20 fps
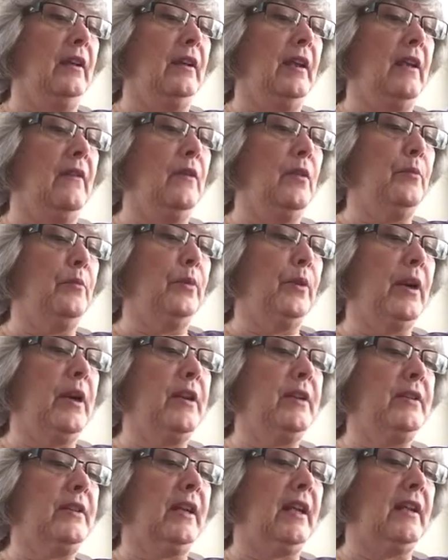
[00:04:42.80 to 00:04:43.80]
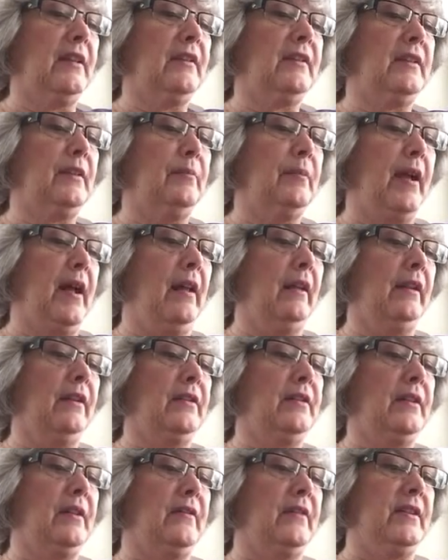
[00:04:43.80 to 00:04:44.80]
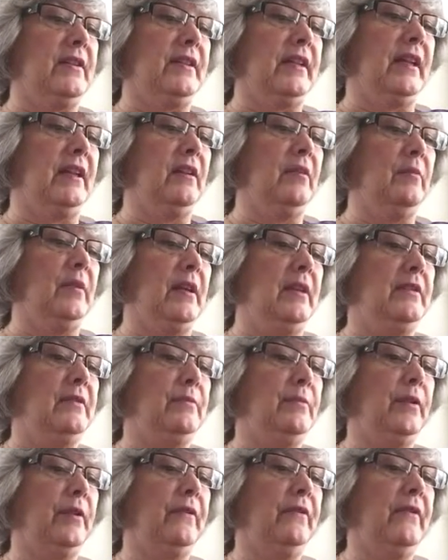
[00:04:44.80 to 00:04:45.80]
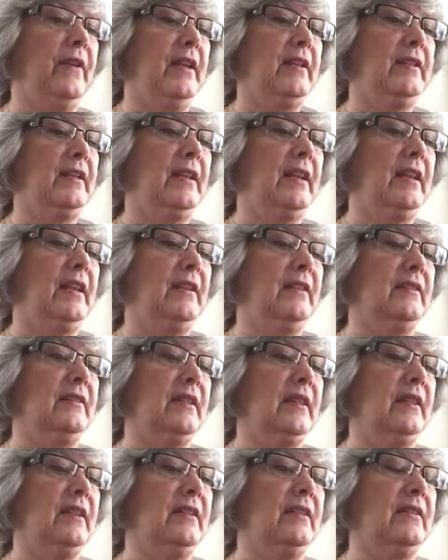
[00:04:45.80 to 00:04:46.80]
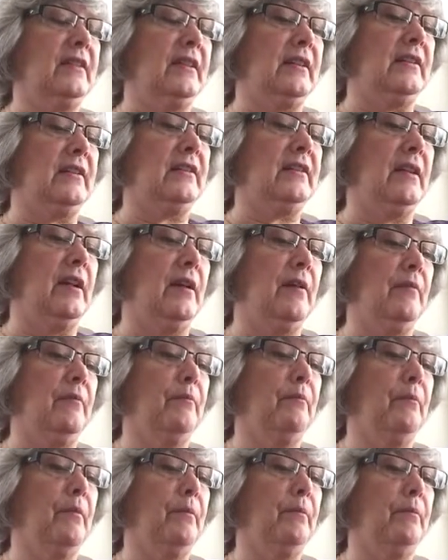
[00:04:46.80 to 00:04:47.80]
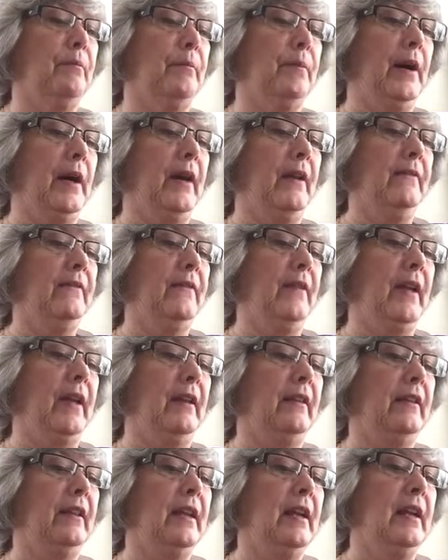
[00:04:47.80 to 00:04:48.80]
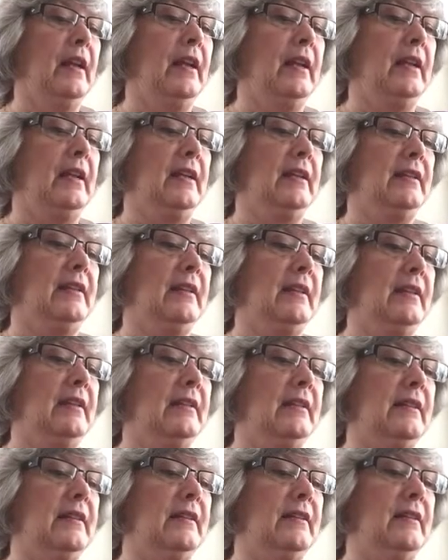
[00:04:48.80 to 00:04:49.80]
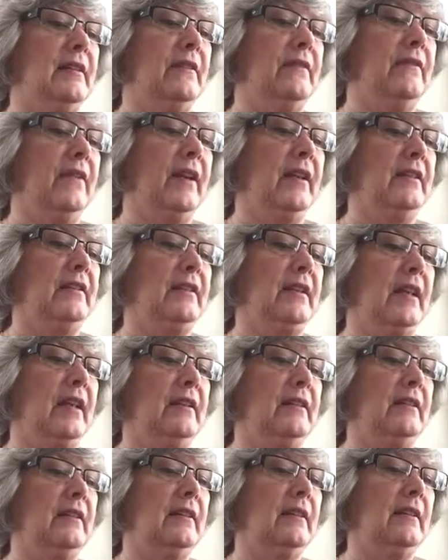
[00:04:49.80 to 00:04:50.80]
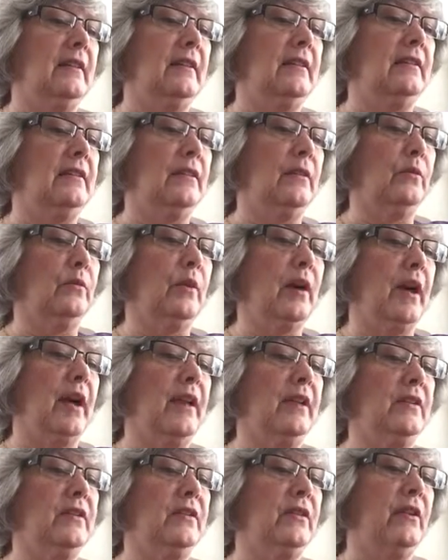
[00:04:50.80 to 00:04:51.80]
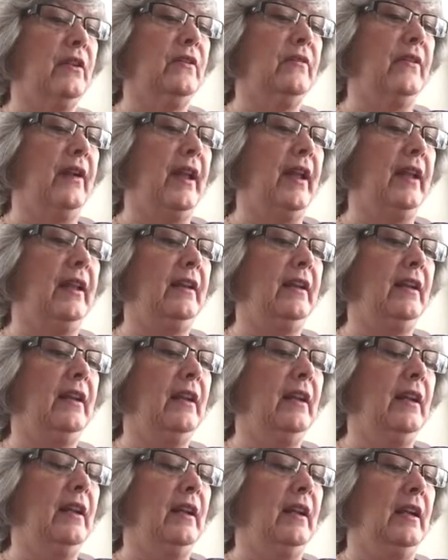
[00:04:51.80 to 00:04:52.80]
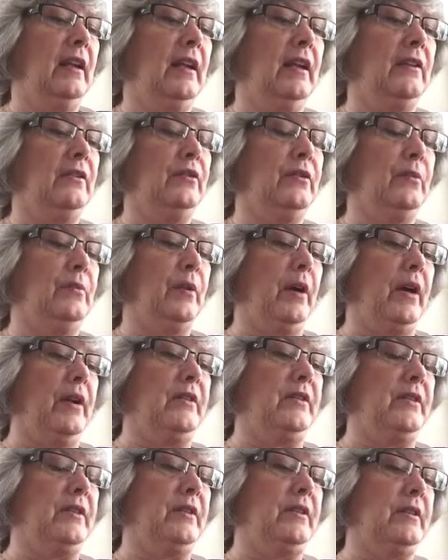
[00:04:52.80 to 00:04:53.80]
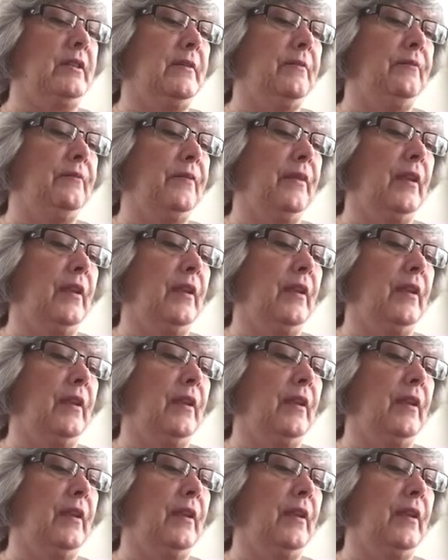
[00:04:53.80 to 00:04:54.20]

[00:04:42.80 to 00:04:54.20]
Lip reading: David prays against the malice of his enemies, professing his innocence. By faith, he sees his defense and derides their vain enterprises.